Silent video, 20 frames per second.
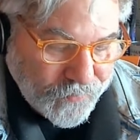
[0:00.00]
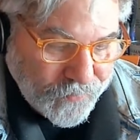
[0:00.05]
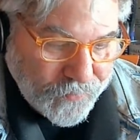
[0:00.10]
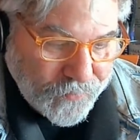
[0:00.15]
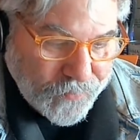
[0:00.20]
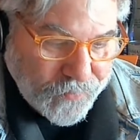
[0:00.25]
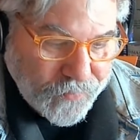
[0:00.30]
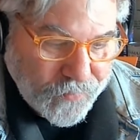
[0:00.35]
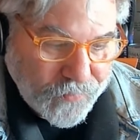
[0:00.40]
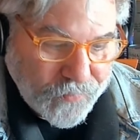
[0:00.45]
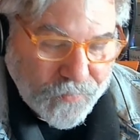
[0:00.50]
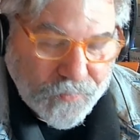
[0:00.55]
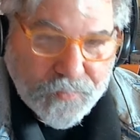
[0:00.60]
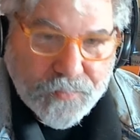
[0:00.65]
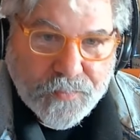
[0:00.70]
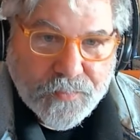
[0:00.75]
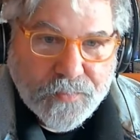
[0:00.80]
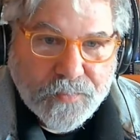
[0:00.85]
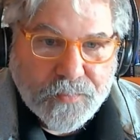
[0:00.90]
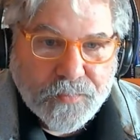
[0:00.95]

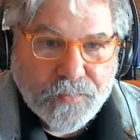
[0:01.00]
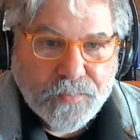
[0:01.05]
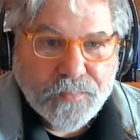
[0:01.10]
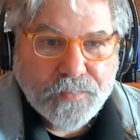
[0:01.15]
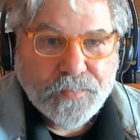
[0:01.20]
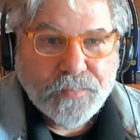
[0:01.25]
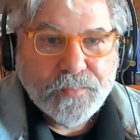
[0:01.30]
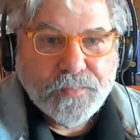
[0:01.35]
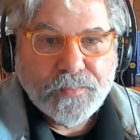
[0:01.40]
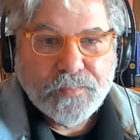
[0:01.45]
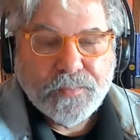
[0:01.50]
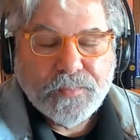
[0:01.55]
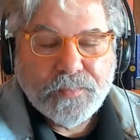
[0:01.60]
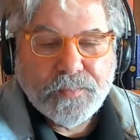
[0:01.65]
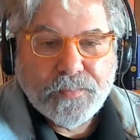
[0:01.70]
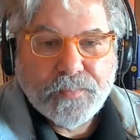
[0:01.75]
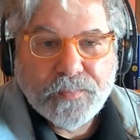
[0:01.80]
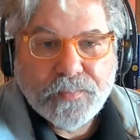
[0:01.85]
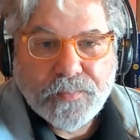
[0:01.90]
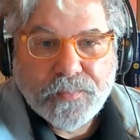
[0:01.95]

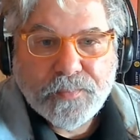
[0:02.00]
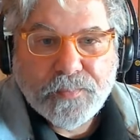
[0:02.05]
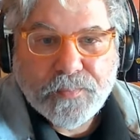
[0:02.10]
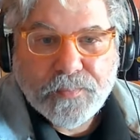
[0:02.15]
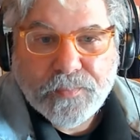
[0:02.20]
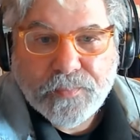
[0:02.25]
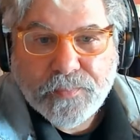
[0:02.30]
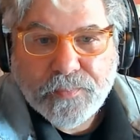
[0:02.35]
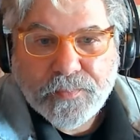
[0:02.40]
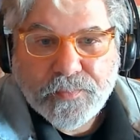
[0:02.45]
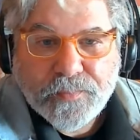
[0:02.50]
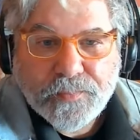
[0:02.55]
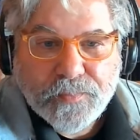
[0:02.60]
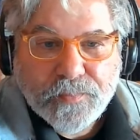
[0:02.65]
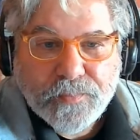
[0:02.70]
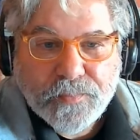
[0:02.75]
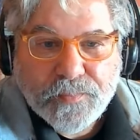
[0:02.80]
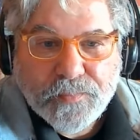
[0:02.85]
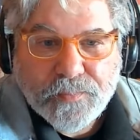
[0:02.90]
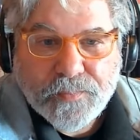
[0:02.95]

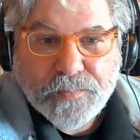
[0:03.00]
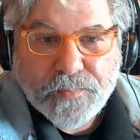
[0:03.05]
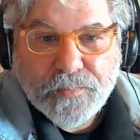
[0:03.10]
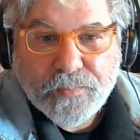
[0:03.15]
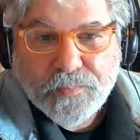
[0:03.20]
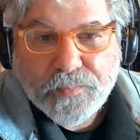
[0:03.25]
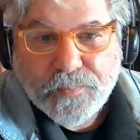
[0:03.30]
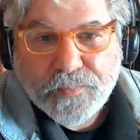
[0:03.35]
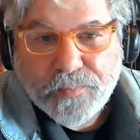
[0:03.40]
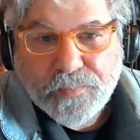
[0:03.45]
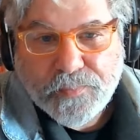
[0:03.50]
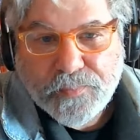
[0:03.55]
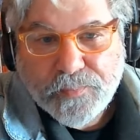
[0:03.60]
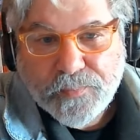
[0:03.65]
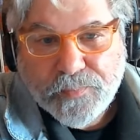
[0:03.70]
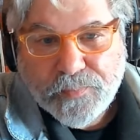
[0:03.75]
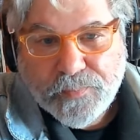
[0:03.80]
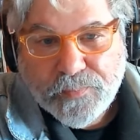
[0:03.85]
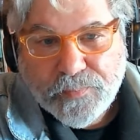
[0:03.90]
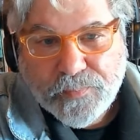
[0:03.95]

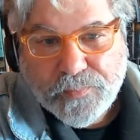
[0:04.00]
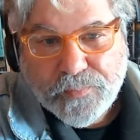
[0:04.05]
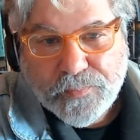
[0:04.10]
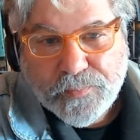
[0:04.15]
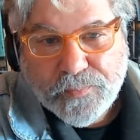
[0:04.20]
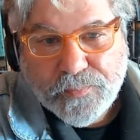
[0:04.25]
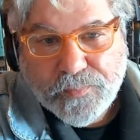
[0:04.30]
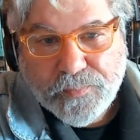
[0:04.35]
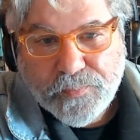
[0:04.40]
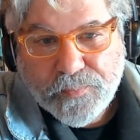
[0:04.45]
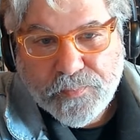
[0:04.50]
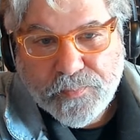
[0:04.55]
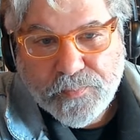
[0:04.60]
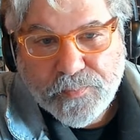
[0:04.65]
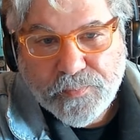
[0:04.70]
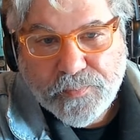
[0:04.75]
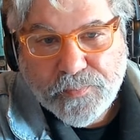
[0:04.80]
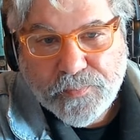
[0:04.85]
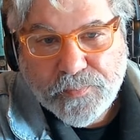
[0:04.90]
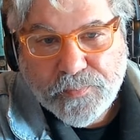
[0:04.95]

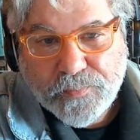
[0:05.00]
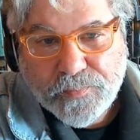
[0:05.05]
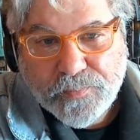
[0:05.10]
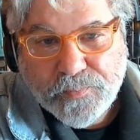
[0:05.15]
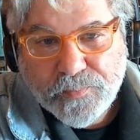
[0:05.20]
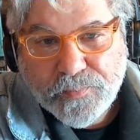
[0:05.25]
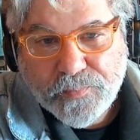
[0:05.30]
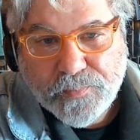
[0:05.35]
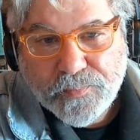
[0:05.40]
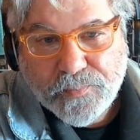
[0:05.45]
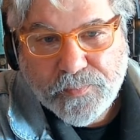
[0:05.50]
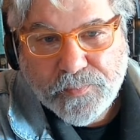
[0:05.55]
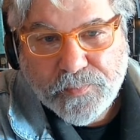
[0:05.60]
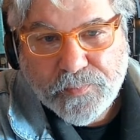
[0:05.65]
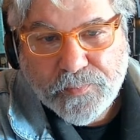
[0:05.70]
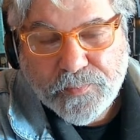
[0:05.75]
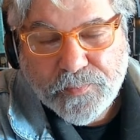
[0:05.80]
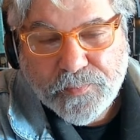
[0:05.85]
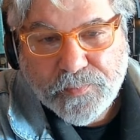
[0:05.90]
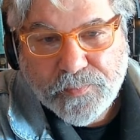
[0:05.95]

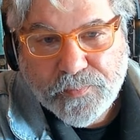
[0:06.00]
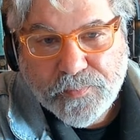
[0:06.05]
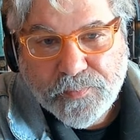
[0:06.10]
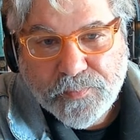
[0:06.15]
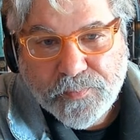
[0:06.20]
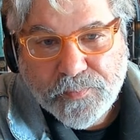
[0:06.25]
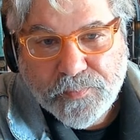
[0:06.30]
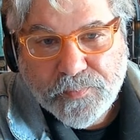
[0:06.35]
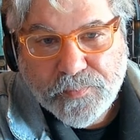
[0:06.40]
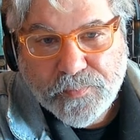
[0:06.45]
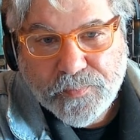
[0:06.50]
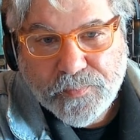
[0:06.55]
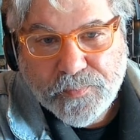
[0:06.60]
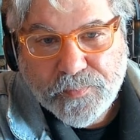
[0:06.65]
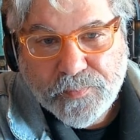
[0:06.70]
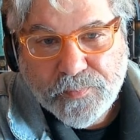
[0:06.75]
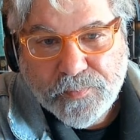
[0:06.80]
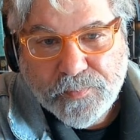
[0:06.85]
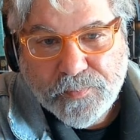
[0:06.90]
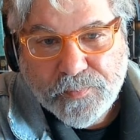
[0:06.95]

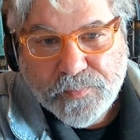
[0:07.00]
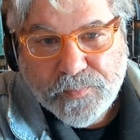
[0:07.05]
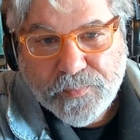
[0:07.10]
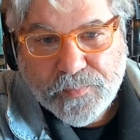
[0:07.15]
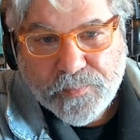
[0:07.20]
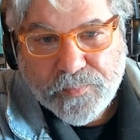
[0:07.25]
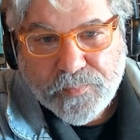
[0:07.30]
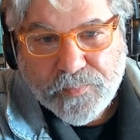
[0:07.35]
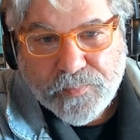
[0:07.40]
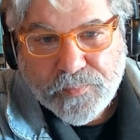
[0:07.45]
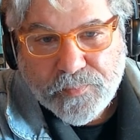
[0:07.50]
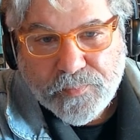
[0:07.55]
This person isn't speaking.